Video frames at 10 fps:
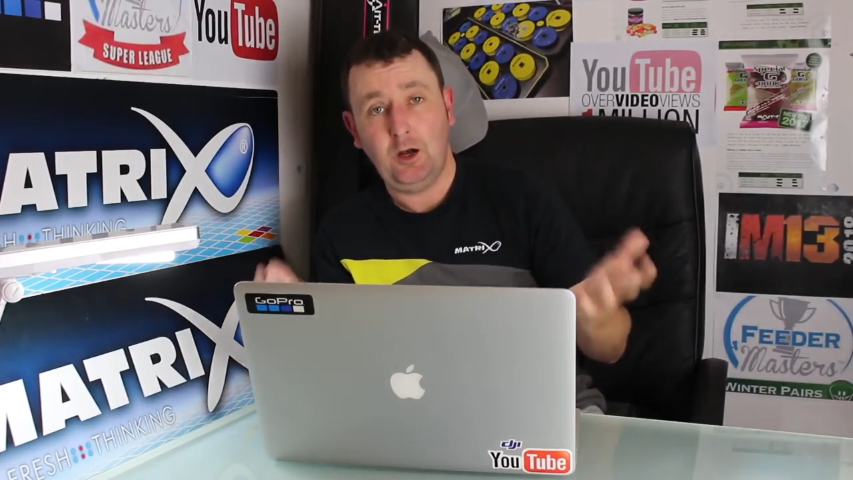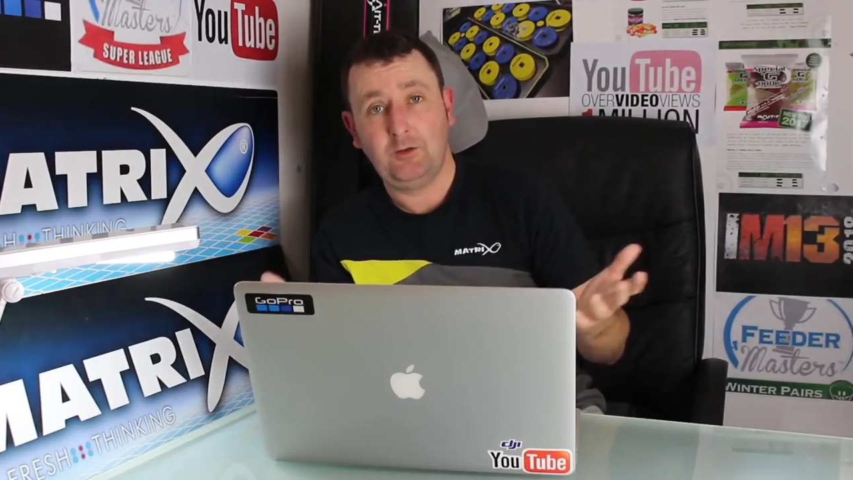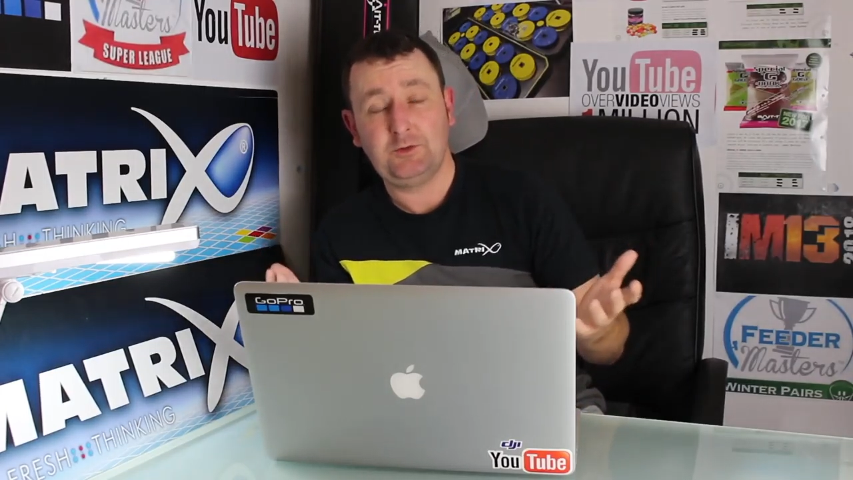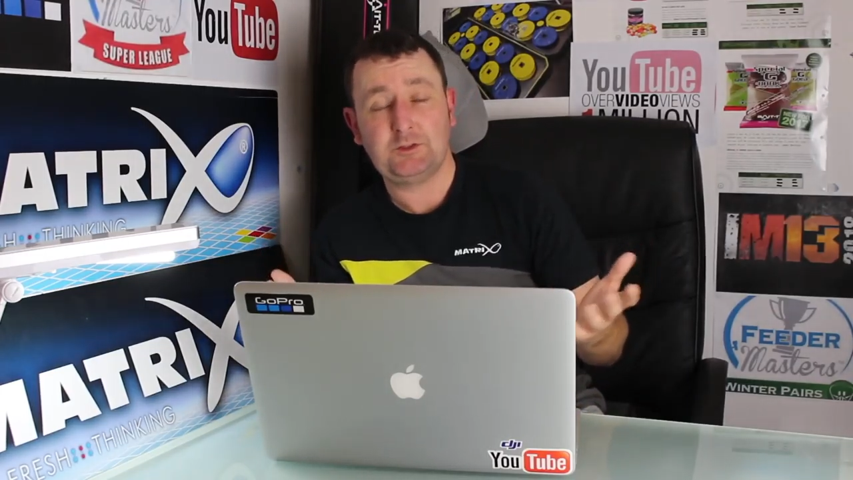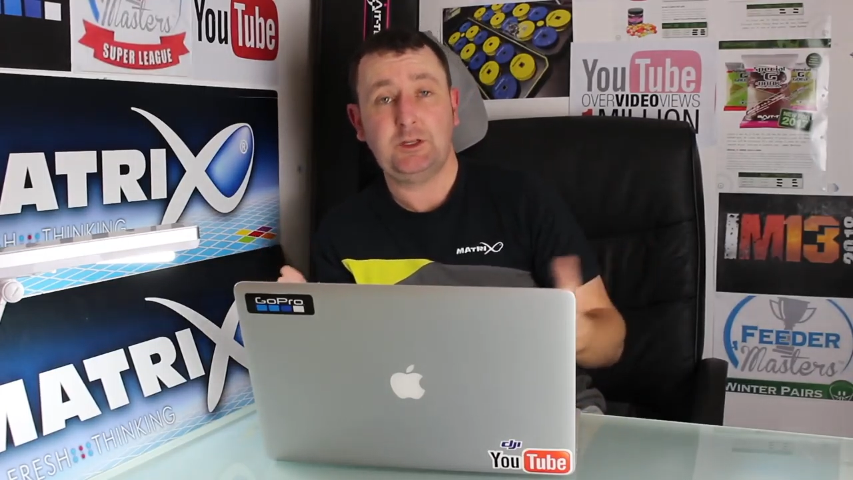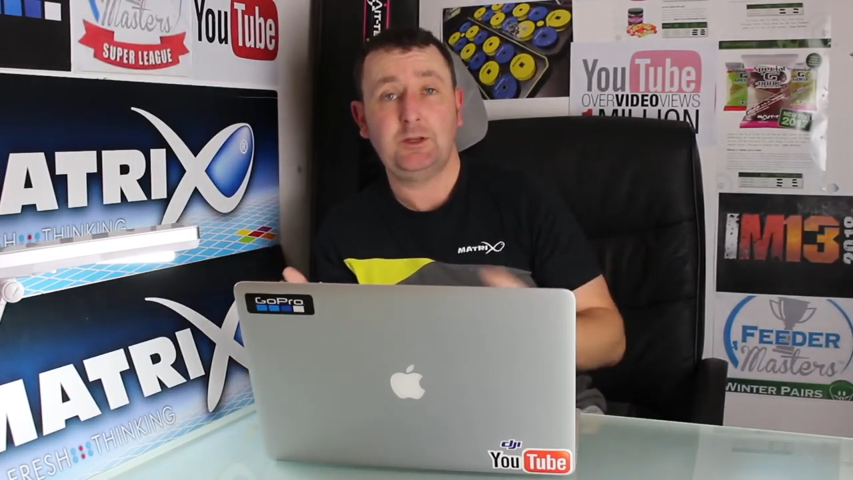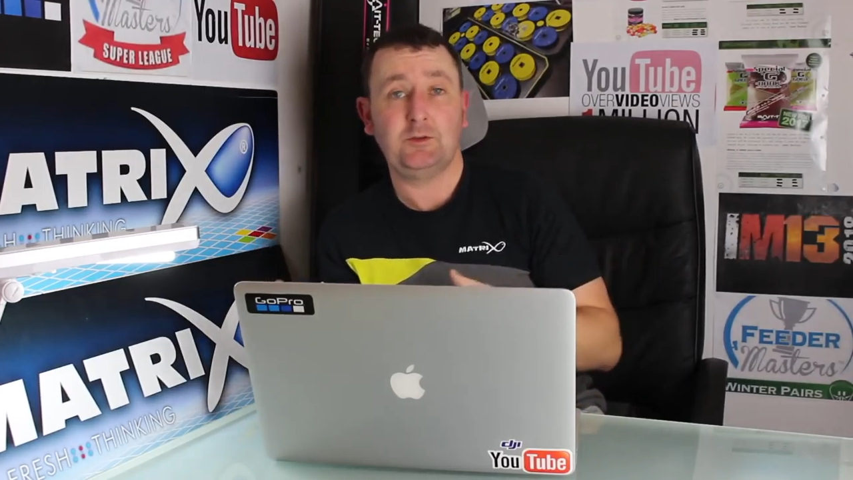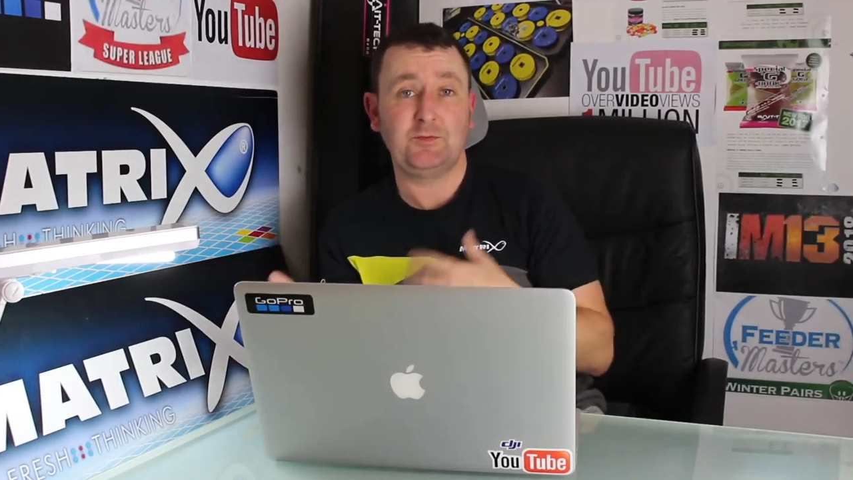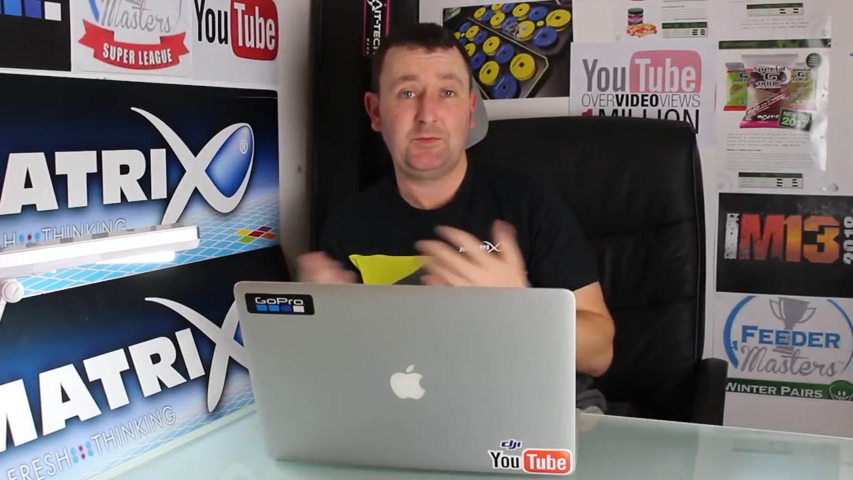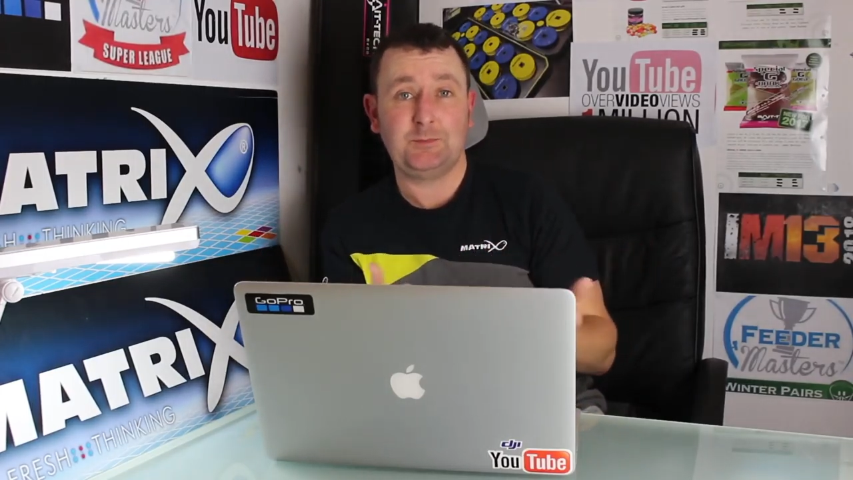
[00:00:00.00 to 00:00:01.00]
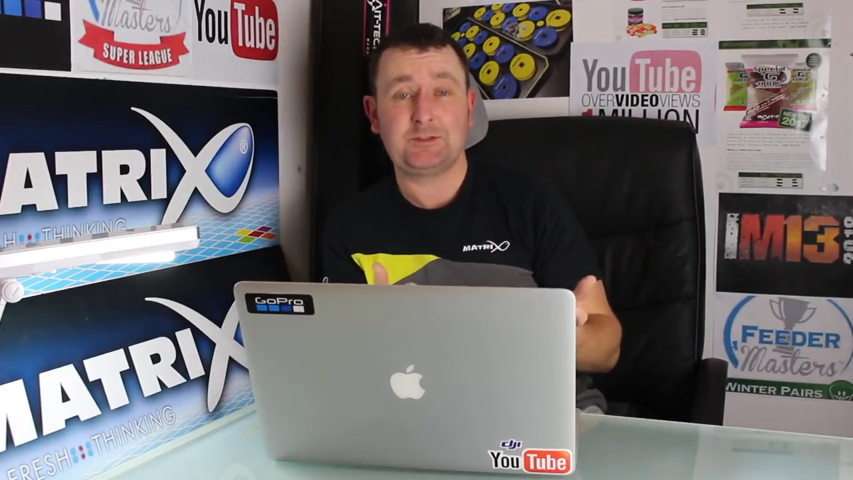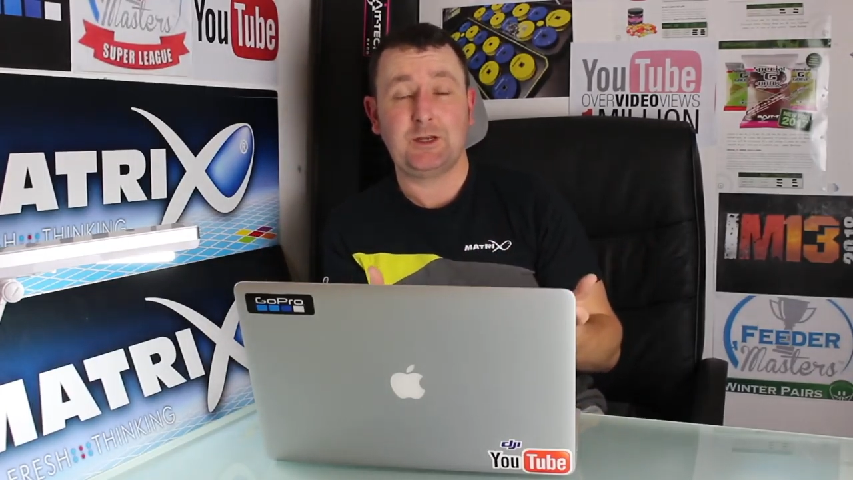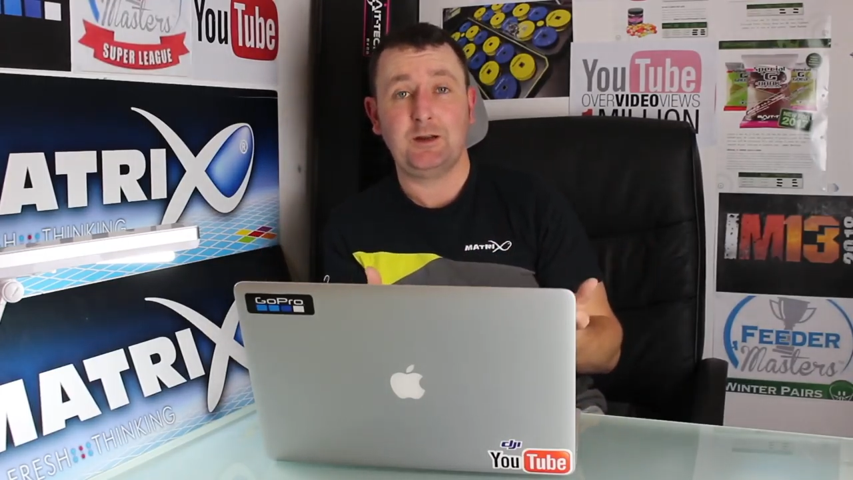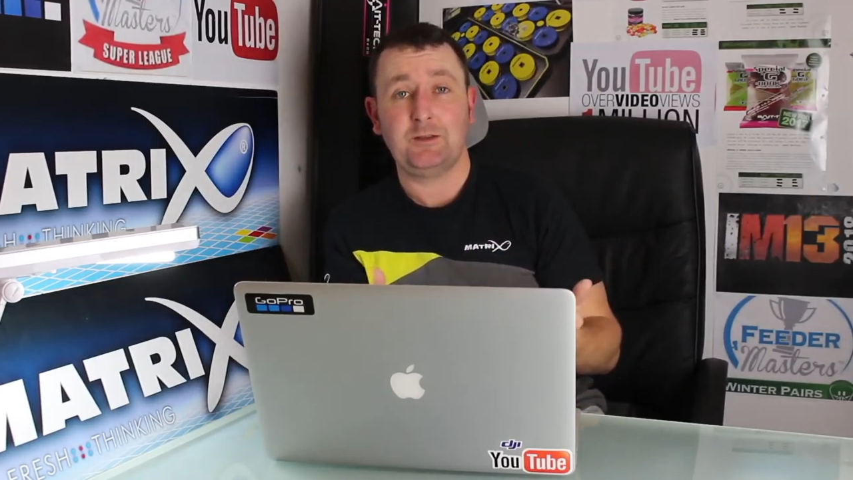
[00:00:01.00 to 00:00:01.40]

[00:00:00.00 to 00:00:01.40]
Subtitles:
Obviously, on the flip side